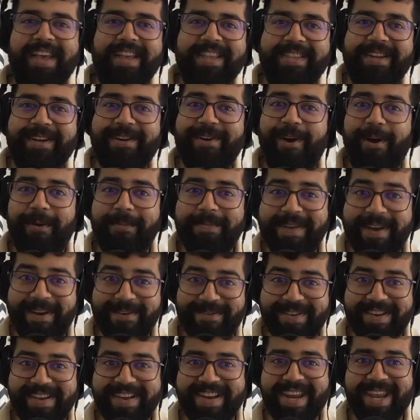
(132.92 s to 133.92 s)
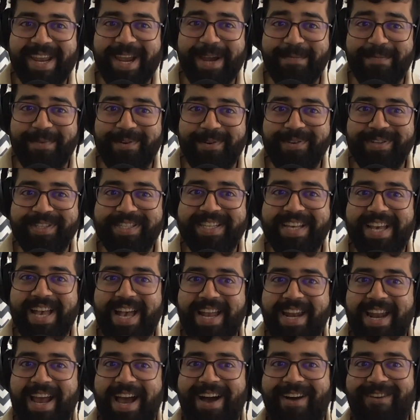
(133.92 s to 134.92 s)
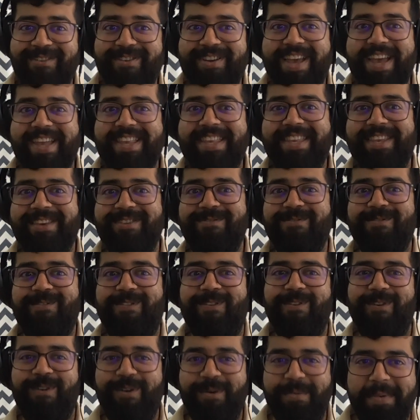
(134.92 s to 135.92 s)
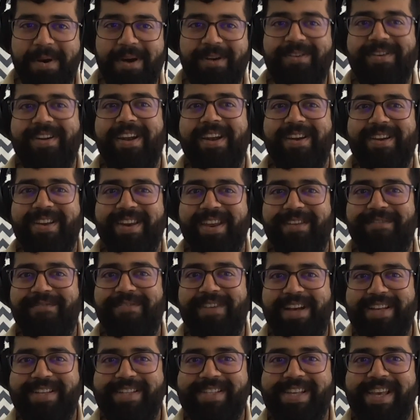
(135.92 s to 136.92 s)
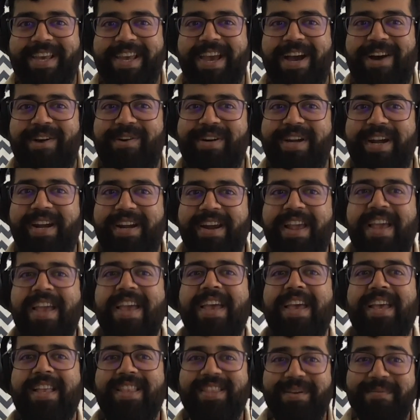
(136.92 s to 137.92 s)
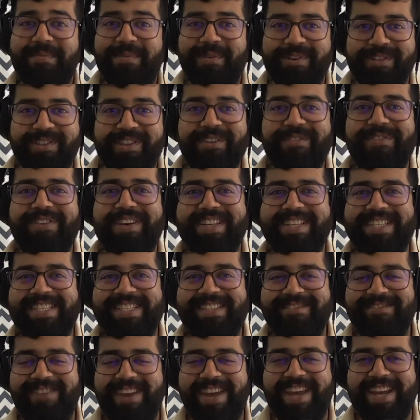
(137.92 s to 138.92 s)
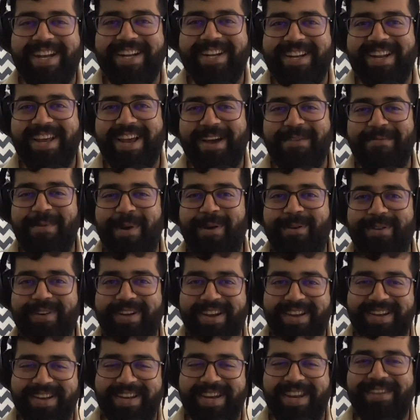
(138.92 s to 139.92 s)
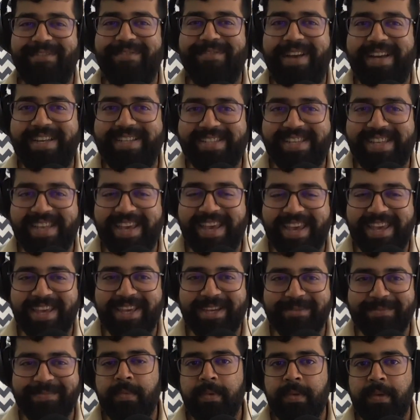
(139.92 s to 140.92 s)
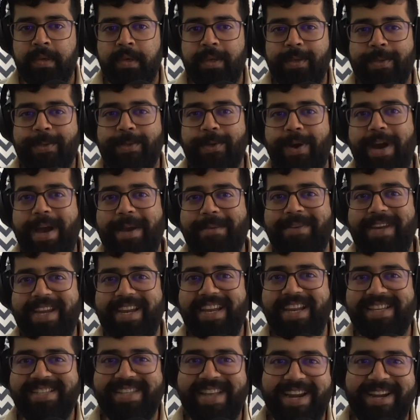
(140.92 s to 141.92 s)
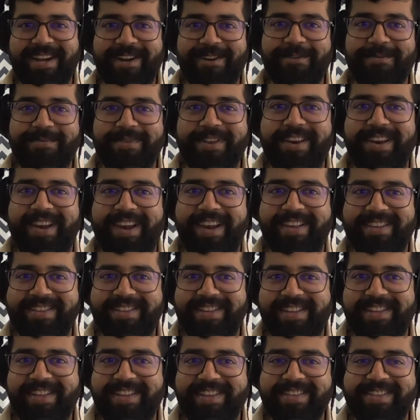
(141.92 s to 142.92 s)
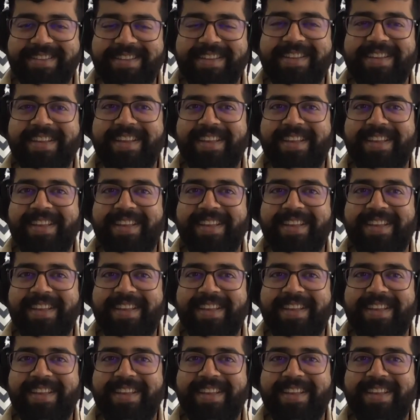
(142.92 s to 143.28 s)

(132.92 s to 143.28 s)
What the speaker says: the top-down learning approach and how can you go about learning FastAI. How did the both of us went about learning FastAI? So I'm really excited to be releasing this.